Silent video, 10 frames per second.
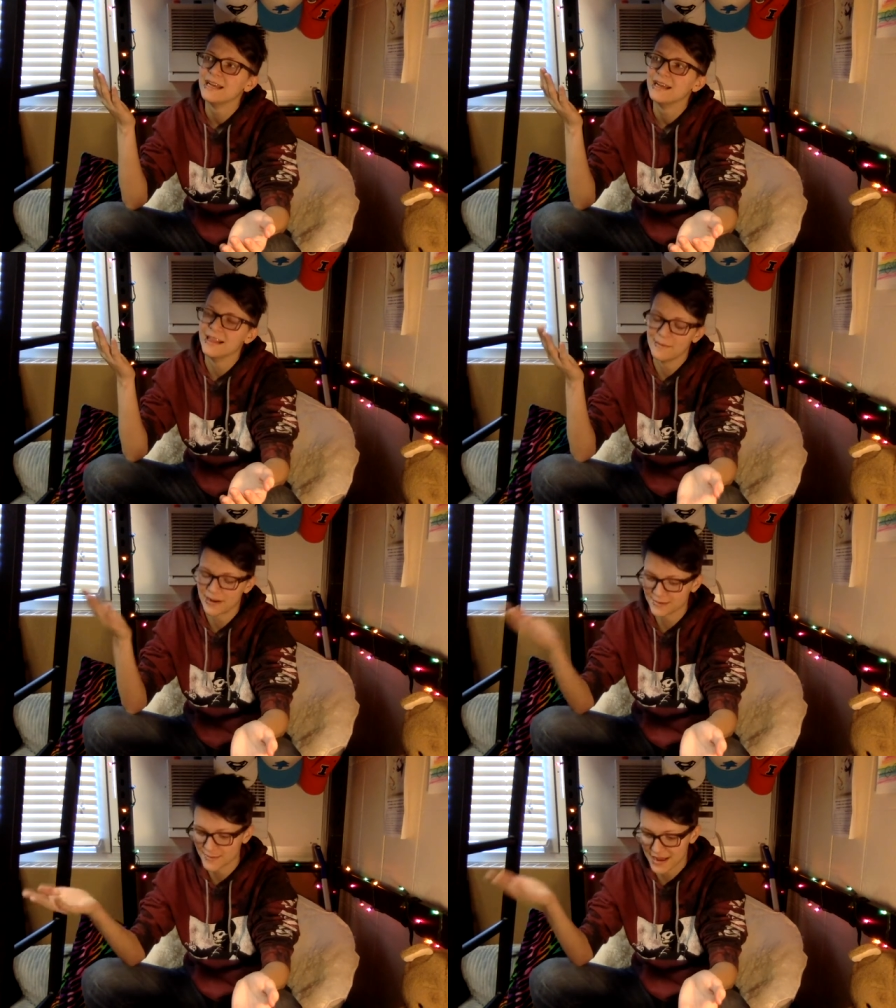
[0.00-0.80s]
And then it
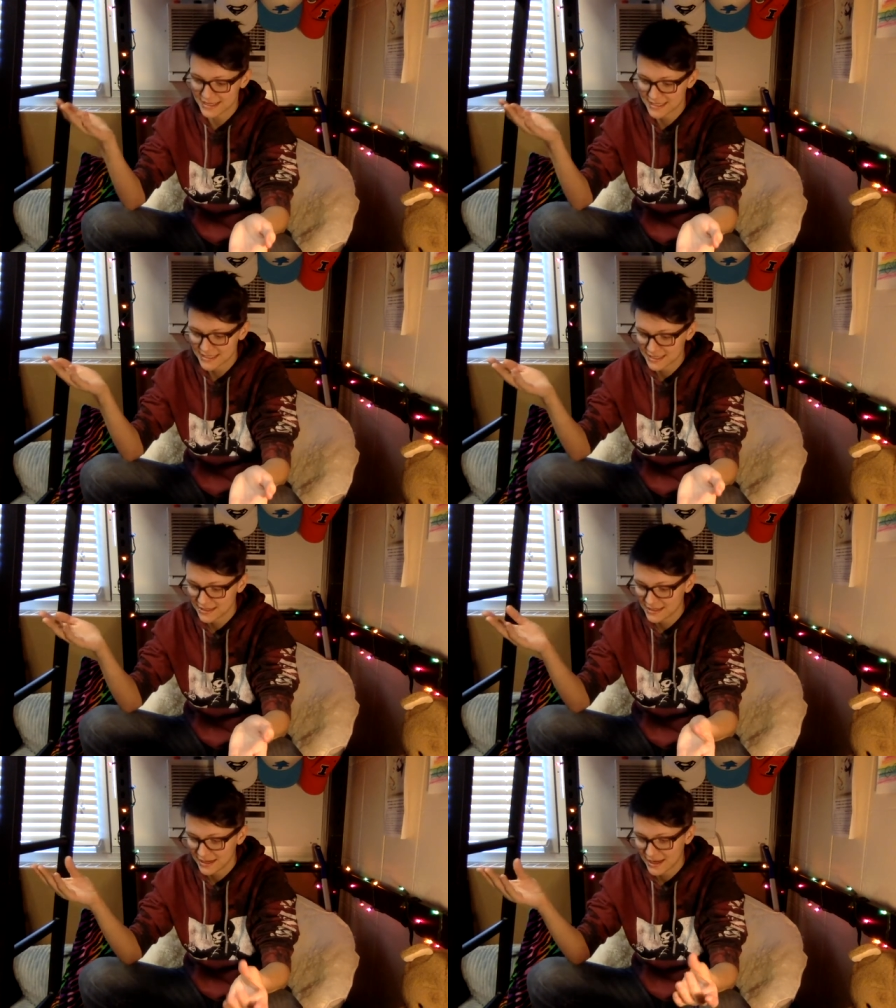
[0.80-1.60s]
becomes a mess,
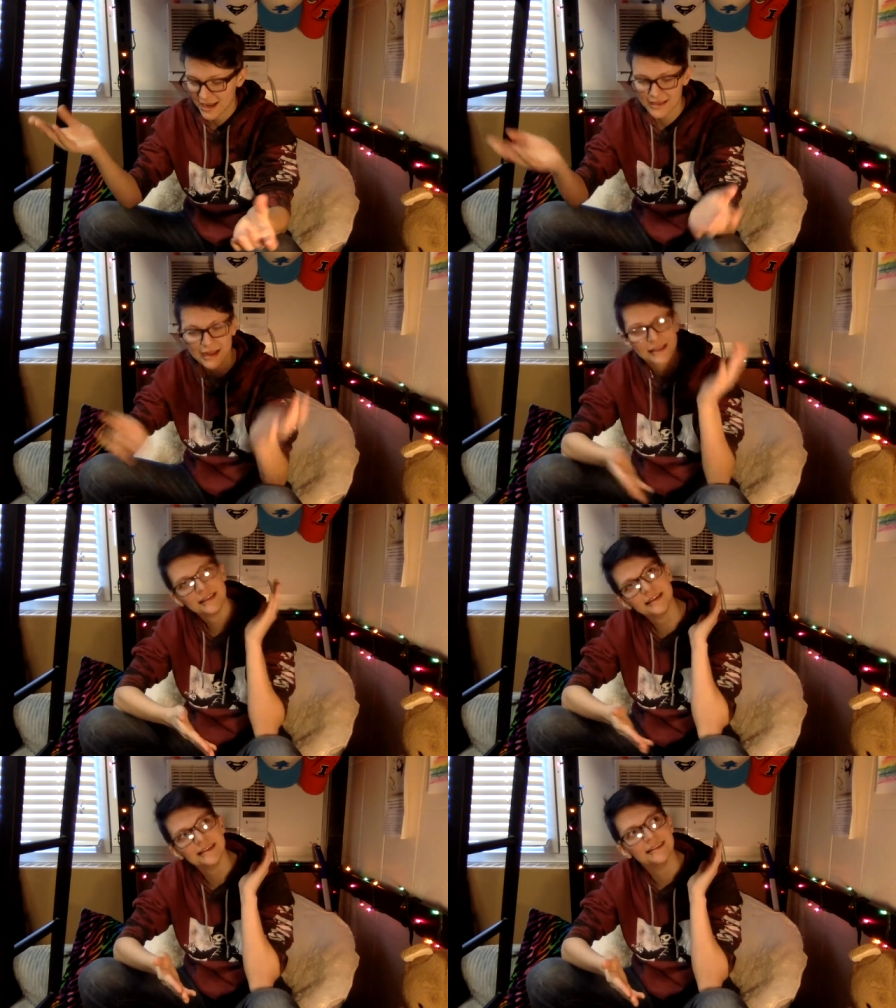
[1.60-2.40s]
and then I
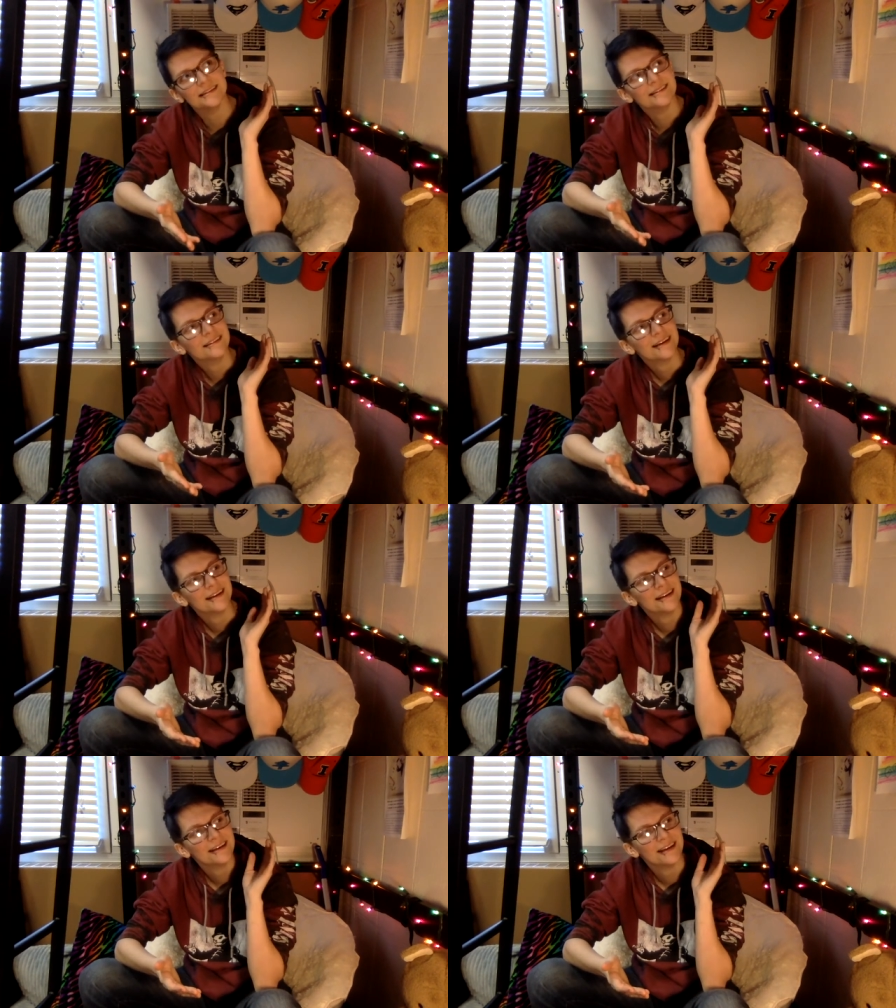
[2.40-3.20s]
clean,
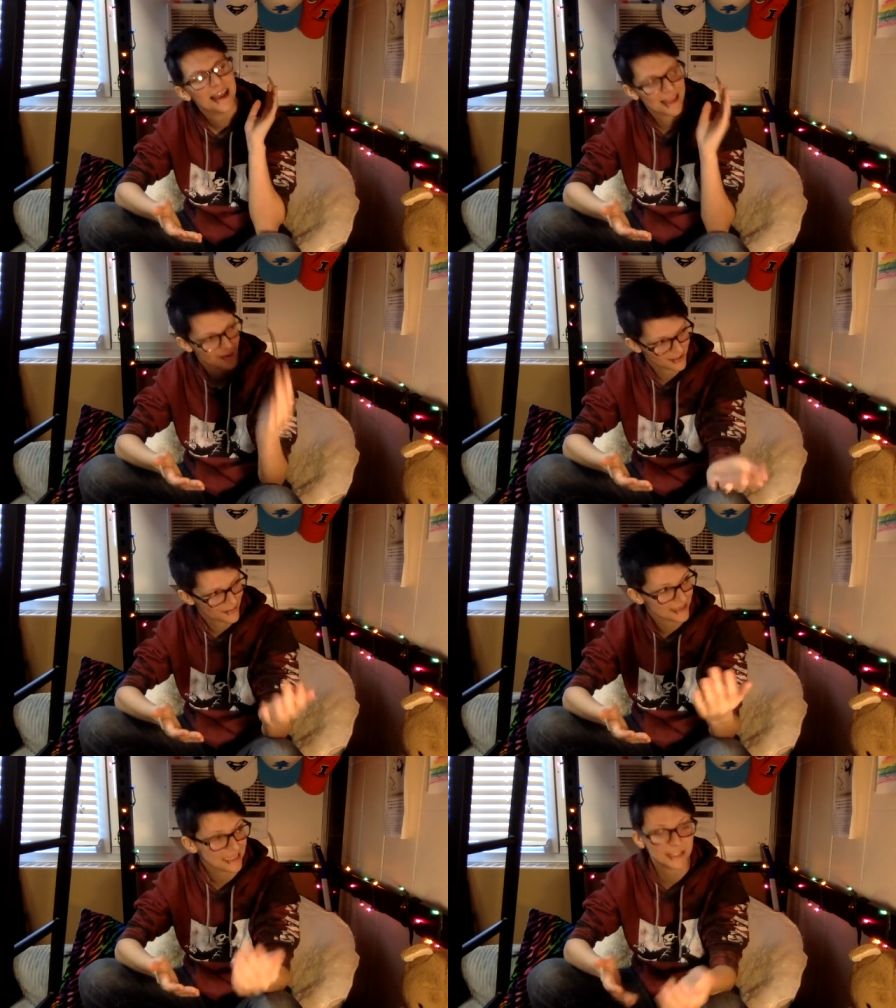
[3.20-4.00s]
and then it becomes a
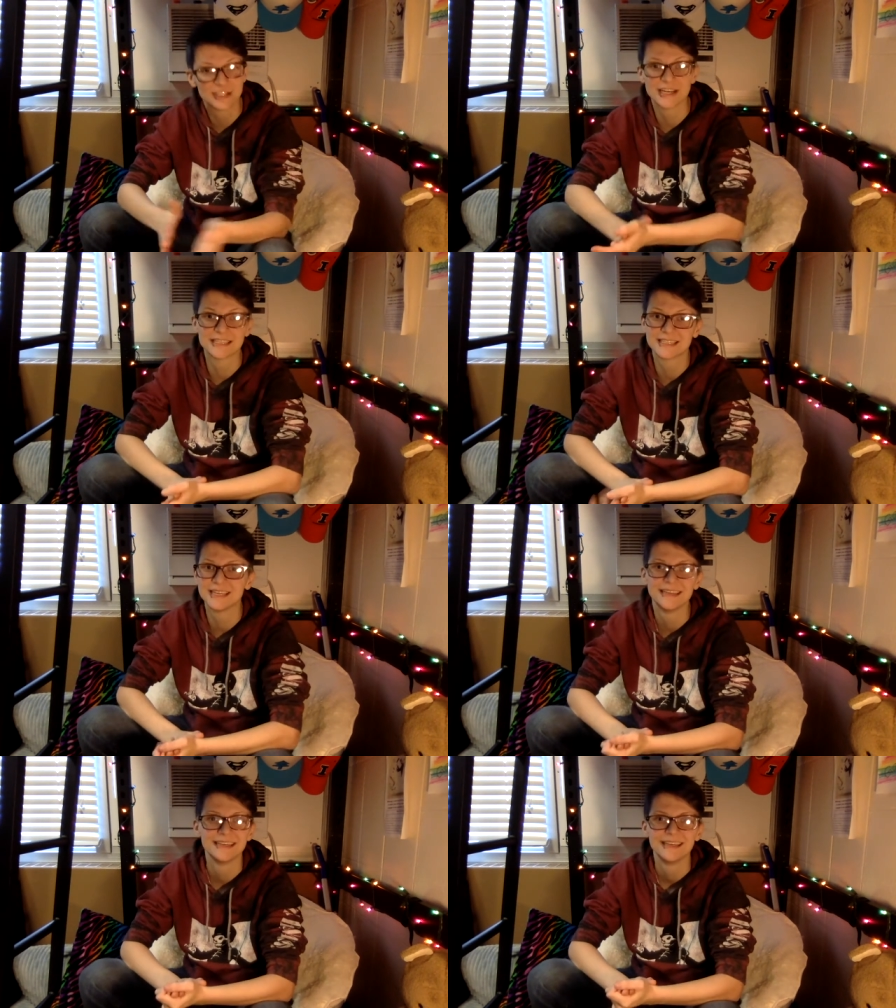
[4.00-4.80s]
mess. It's
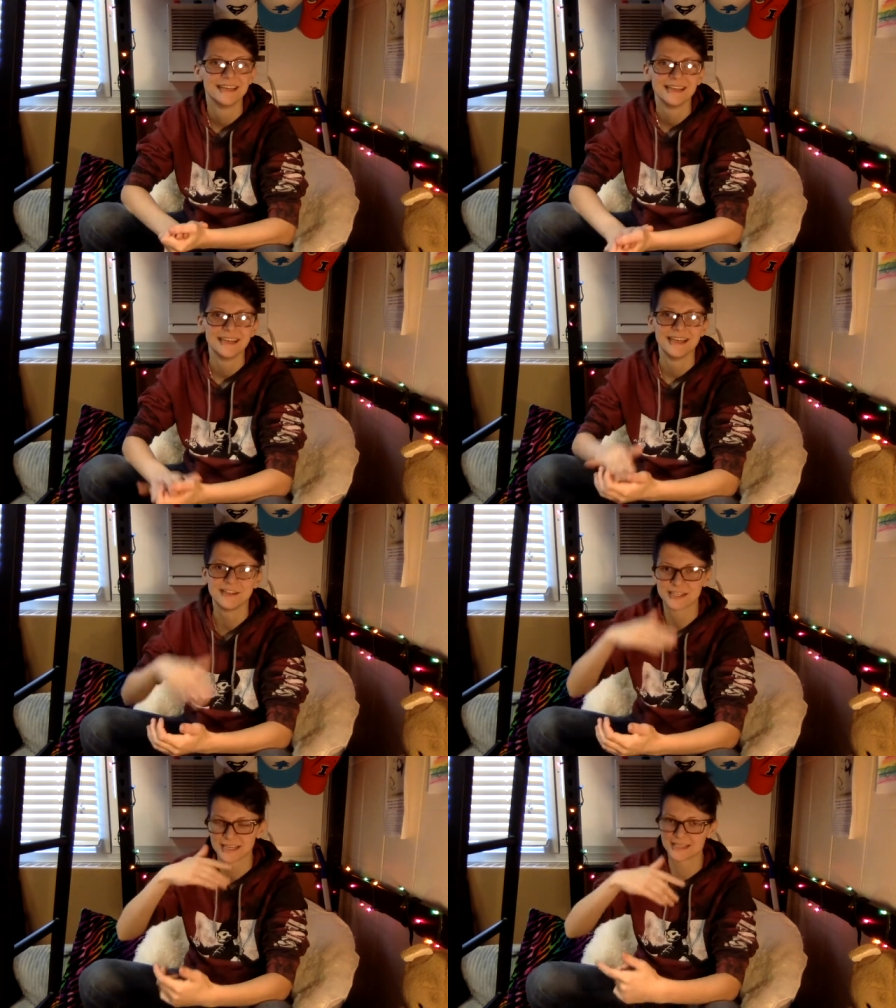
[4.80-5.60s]
just
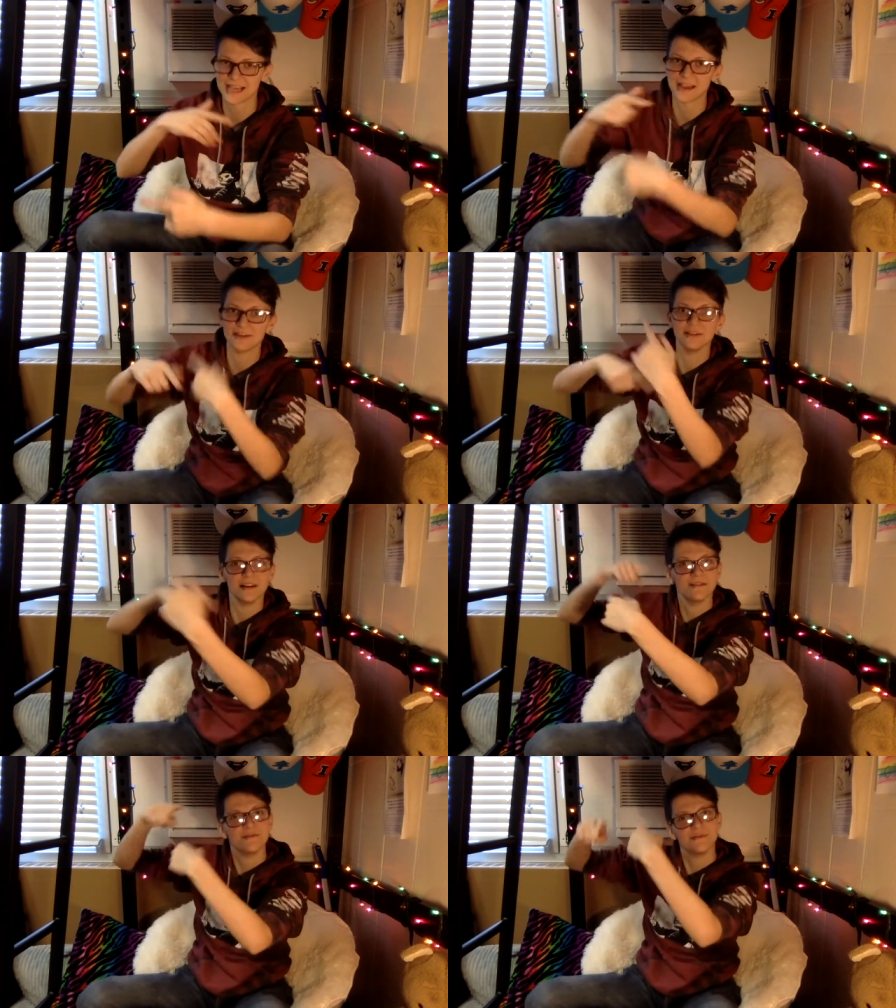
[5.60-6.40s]
a cycle
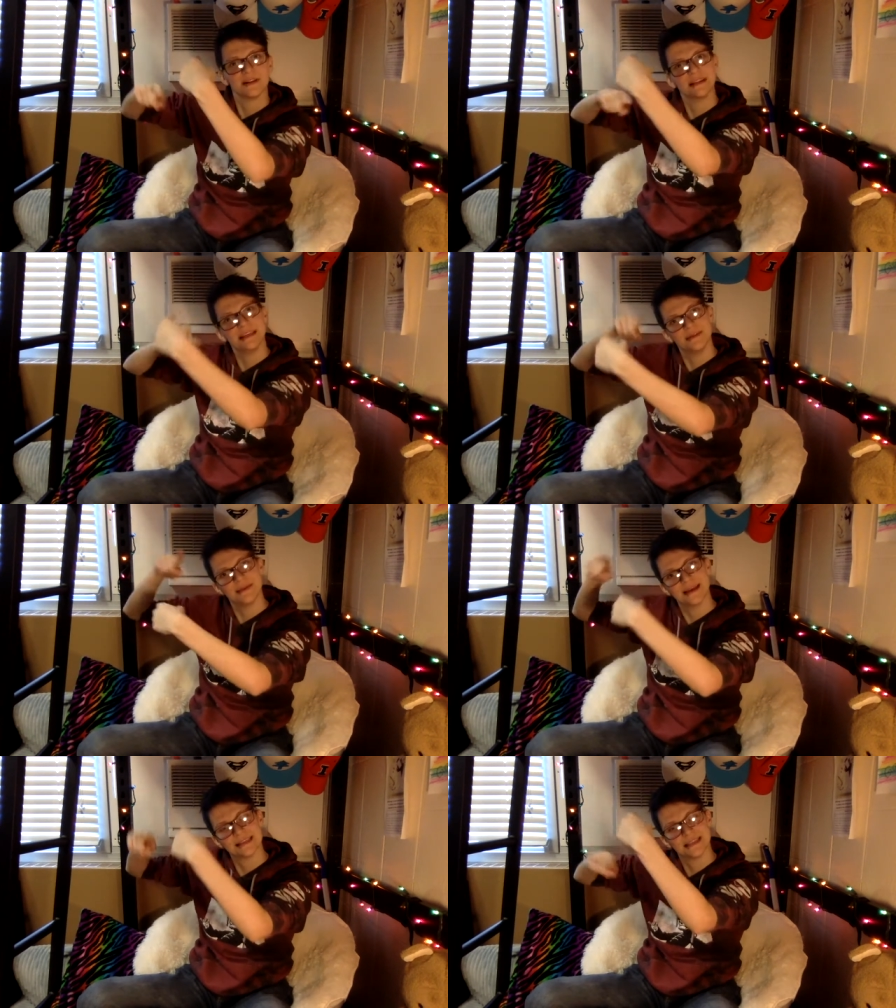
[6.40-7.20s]
of clean
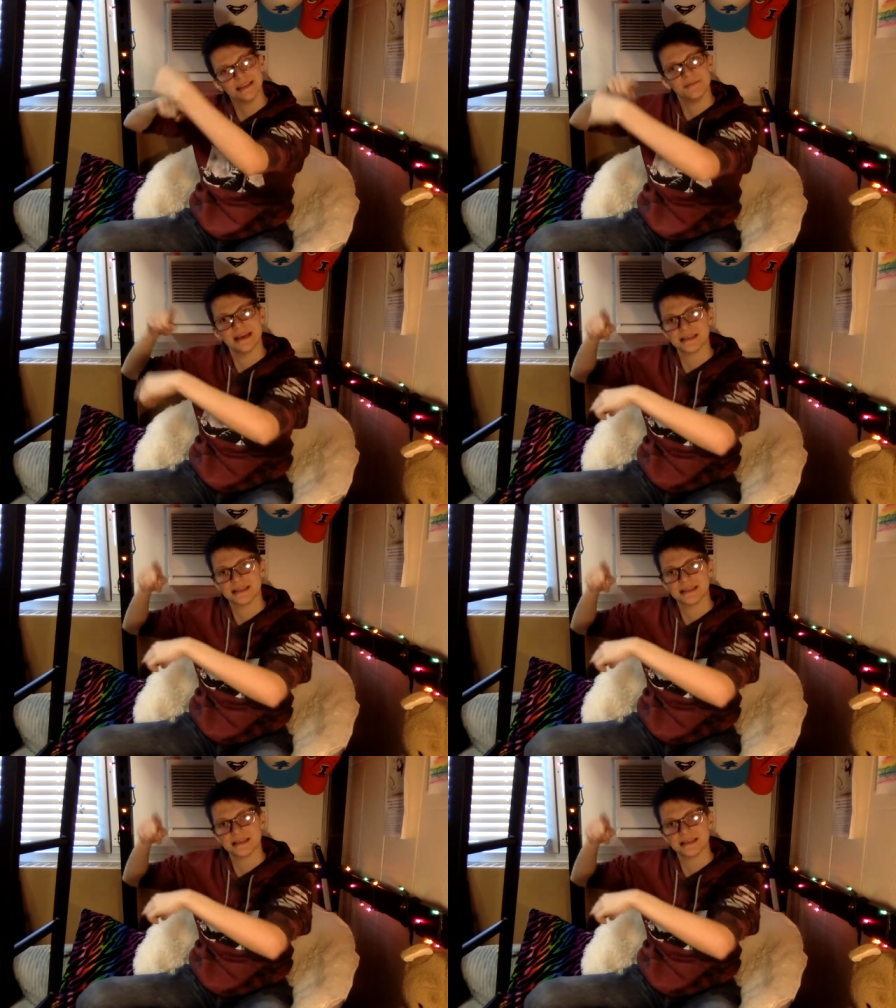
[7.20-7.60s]
mess, clean mess,